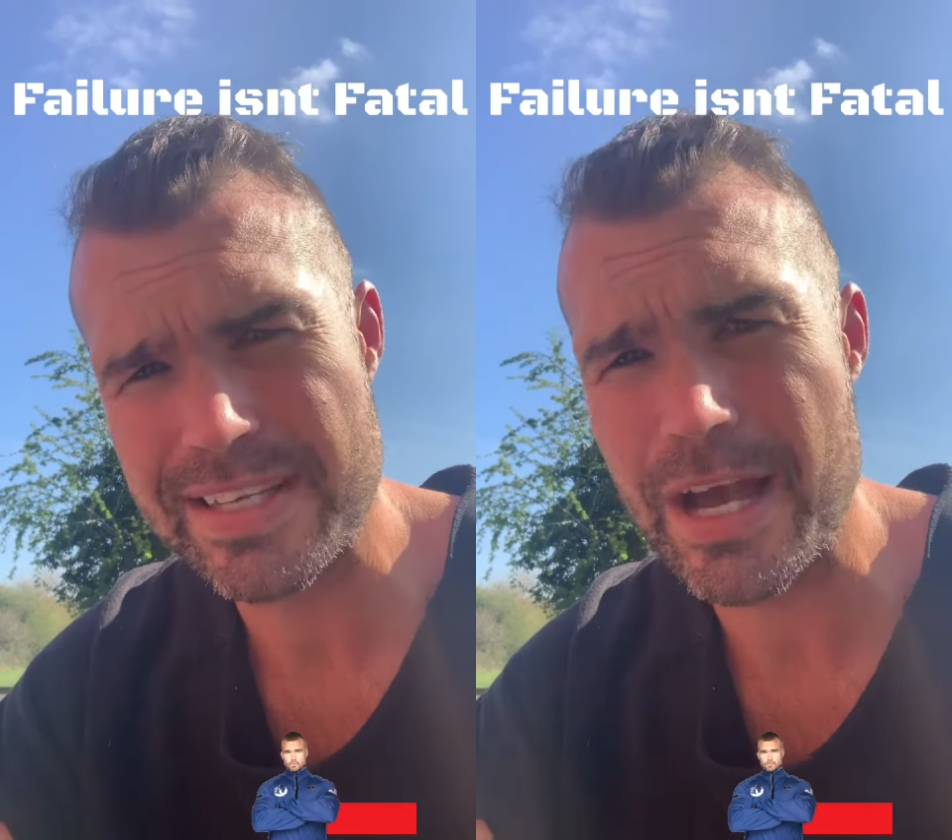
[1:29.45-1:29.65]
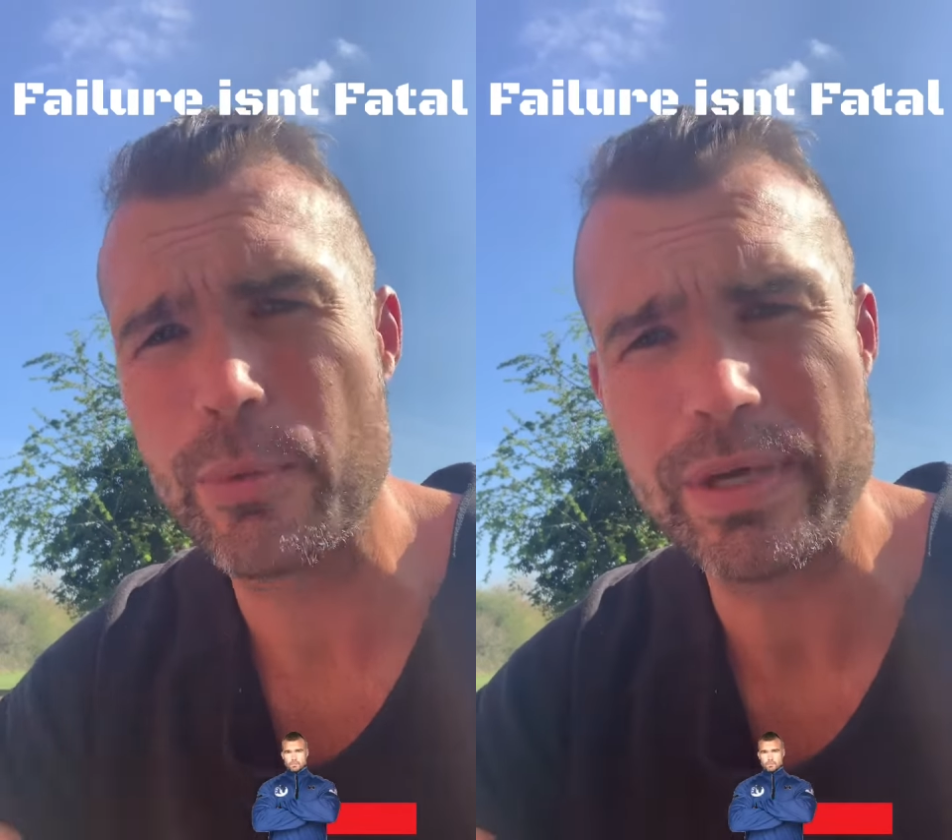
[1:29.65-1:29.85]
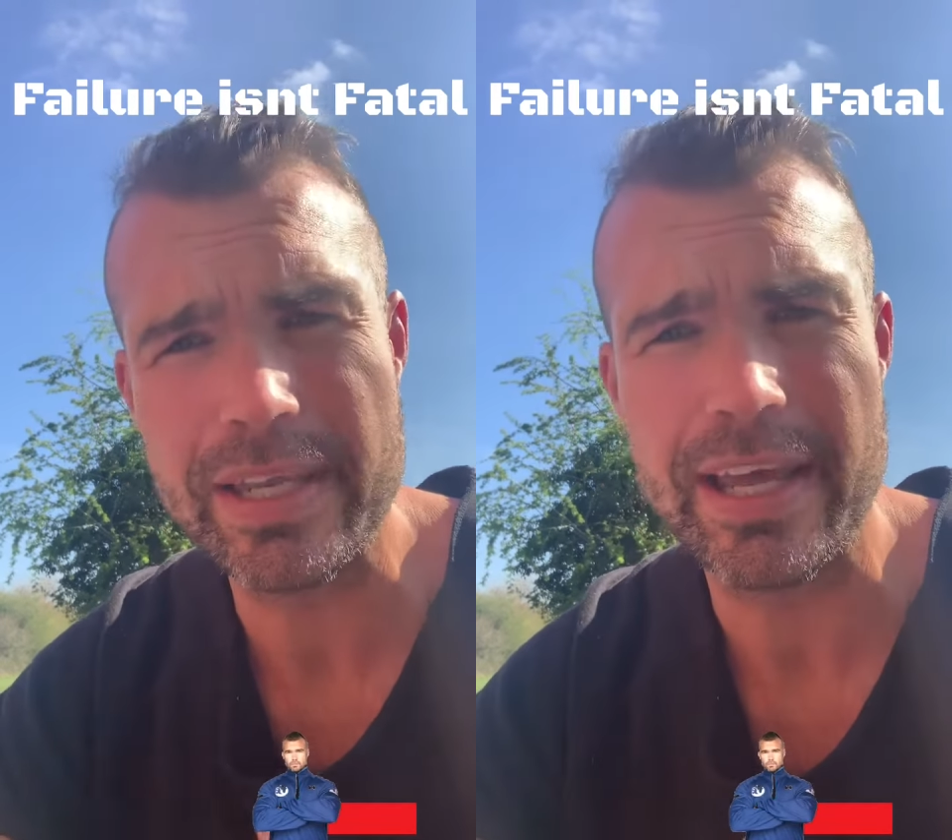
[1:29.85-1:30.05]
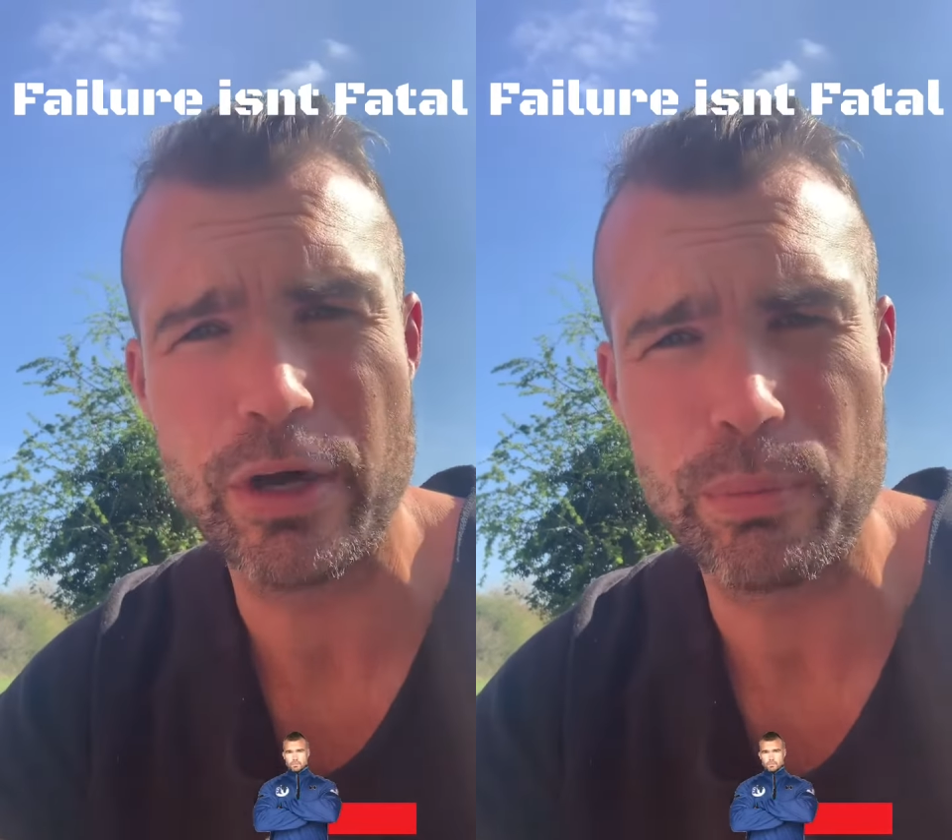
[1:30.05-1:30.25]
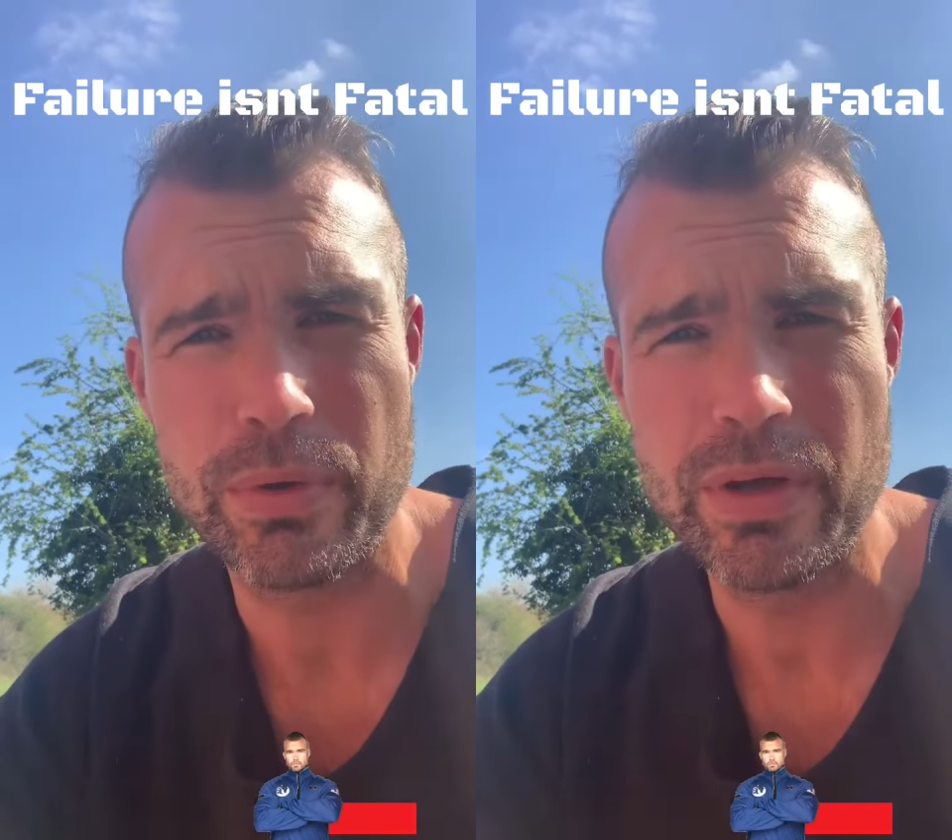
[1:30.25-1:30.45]
how we can
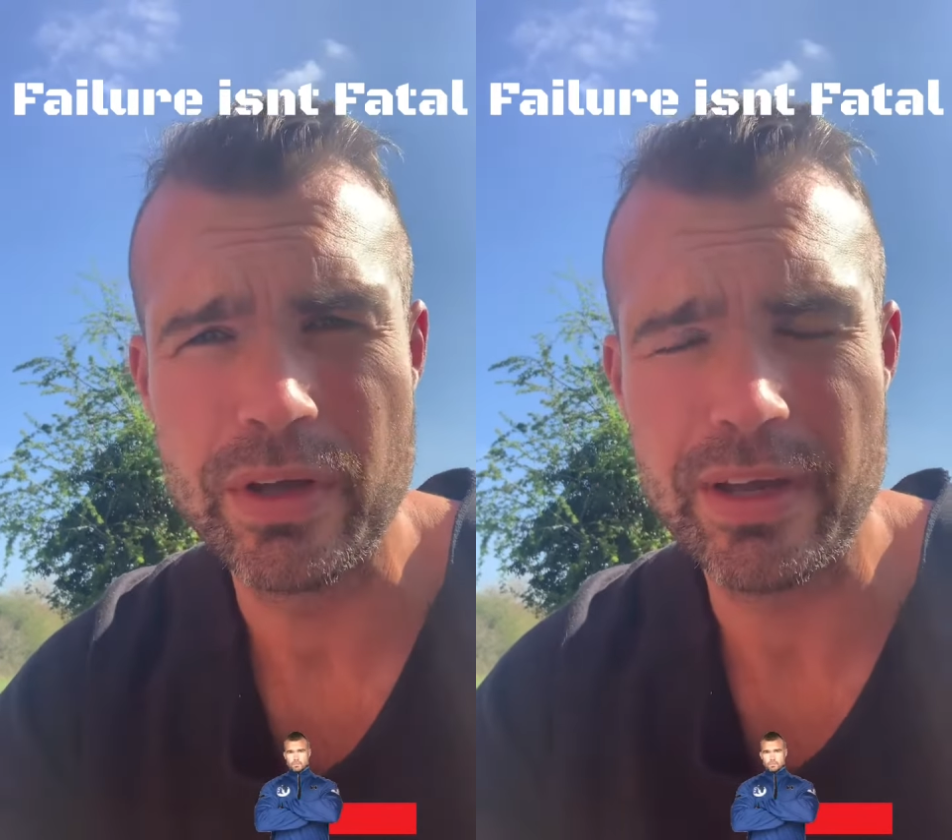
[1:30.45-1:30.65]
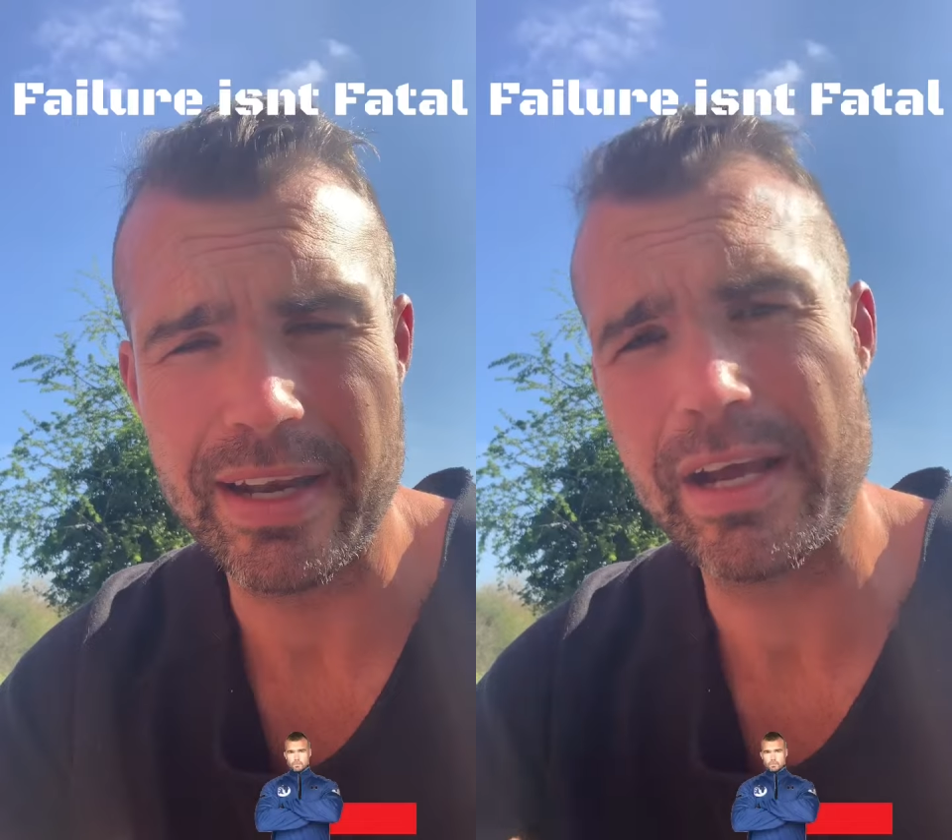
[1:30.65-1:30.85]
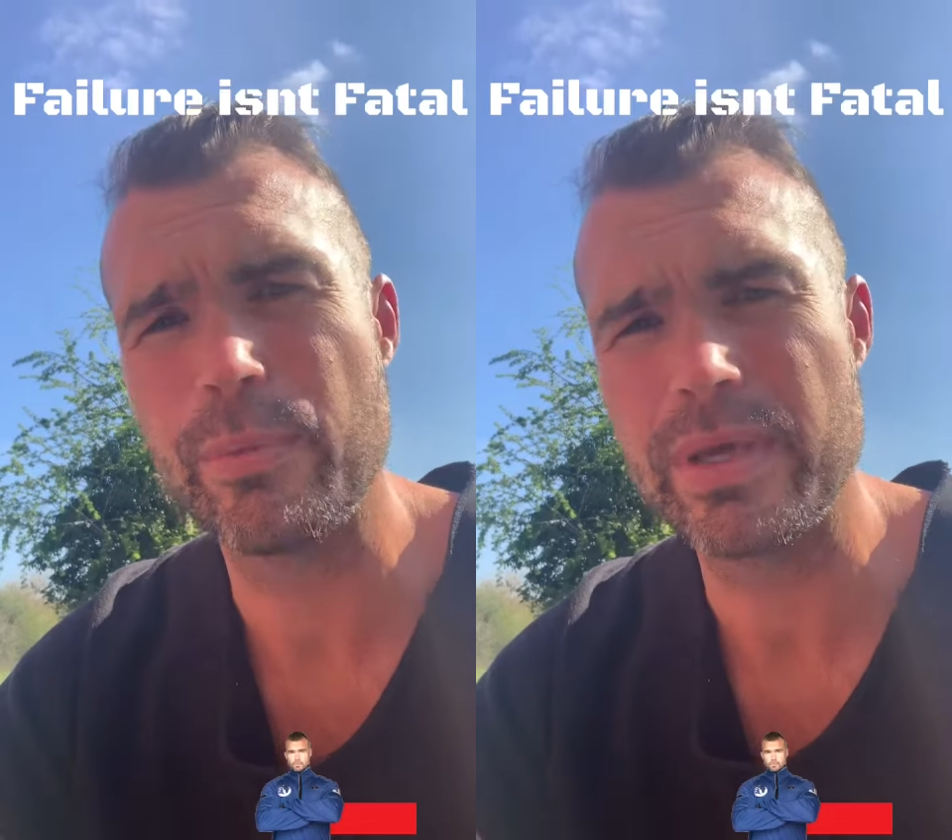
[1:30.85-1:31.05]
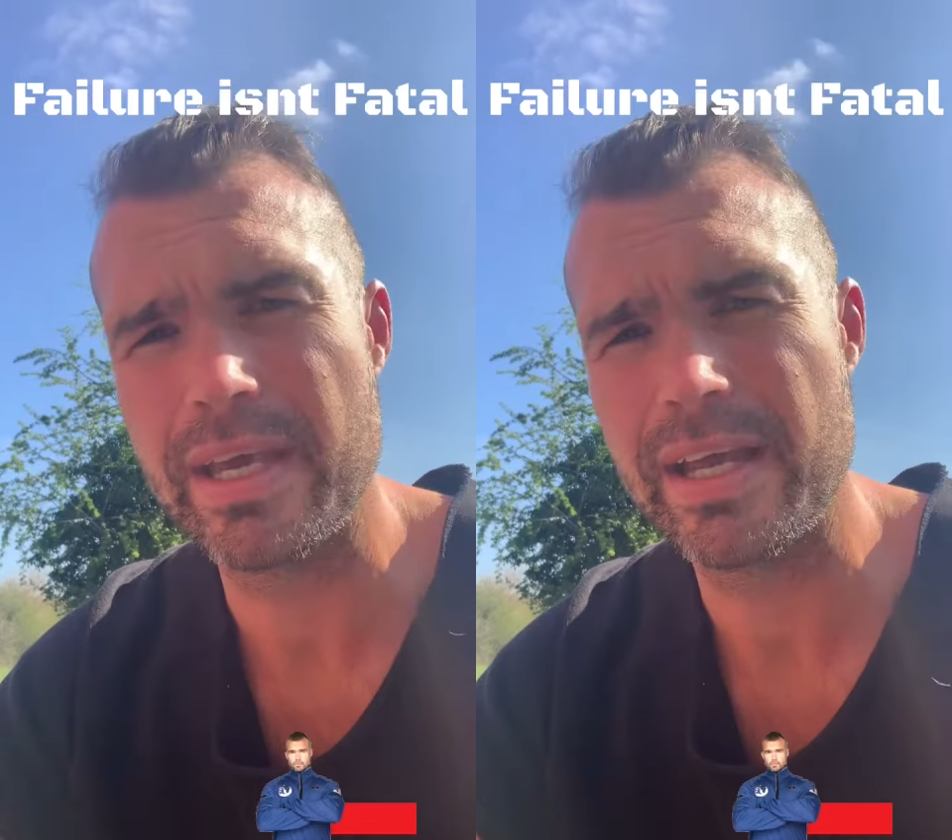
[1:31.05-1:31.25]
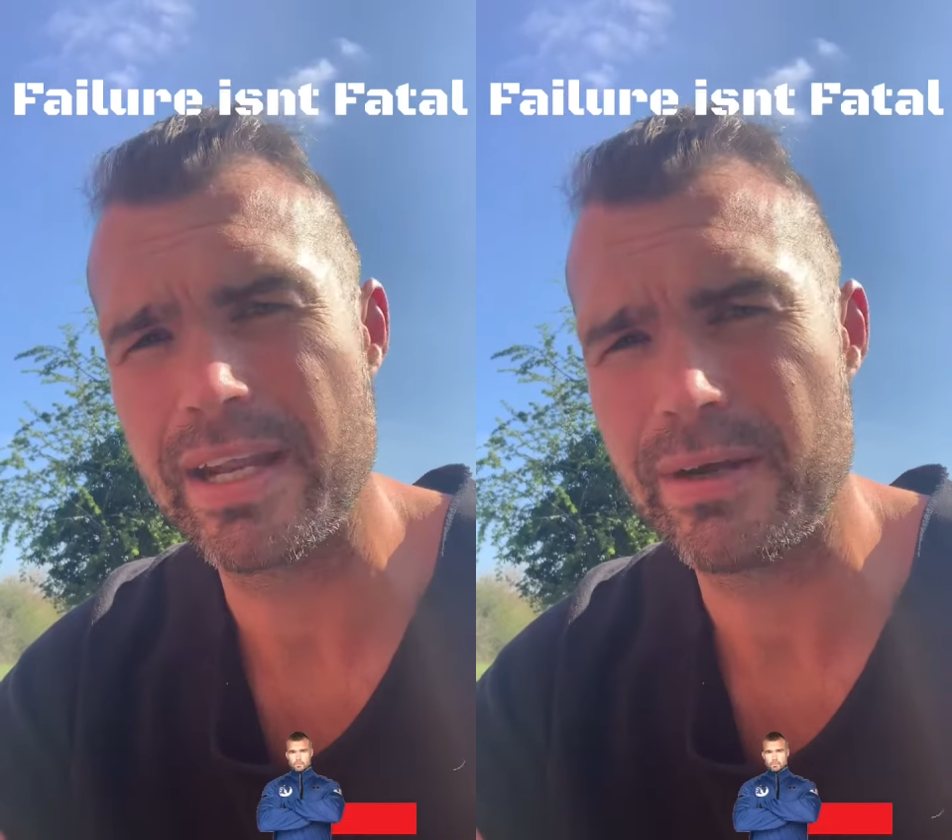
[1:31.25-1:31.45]
help and how we
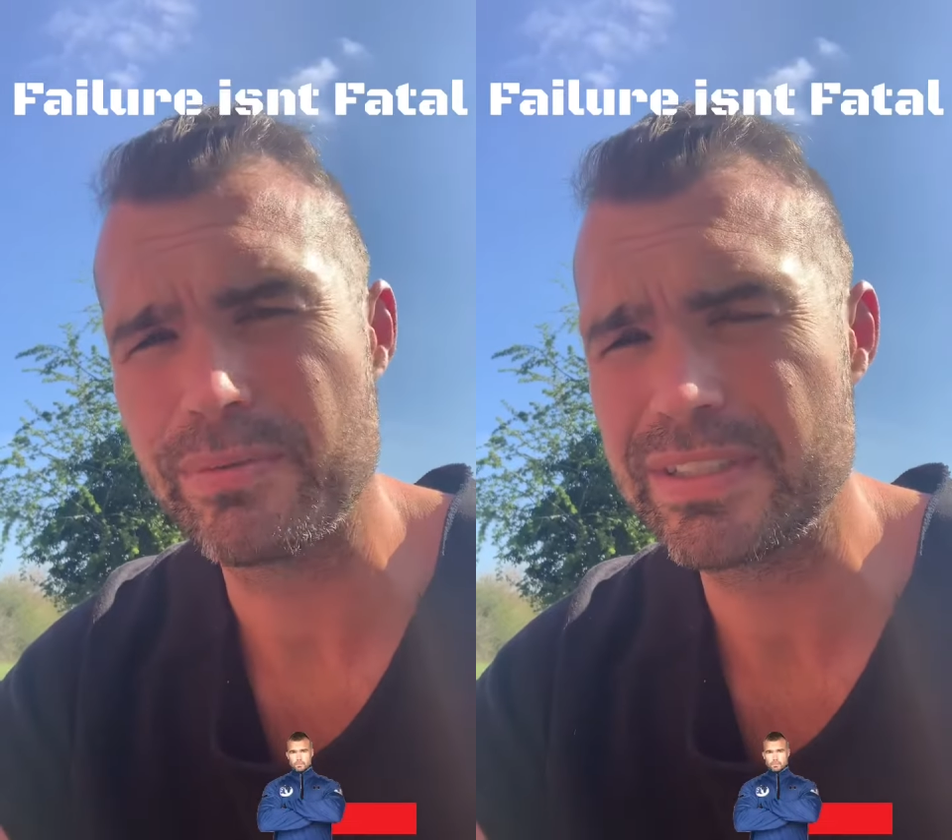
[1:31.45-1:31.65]
can't help.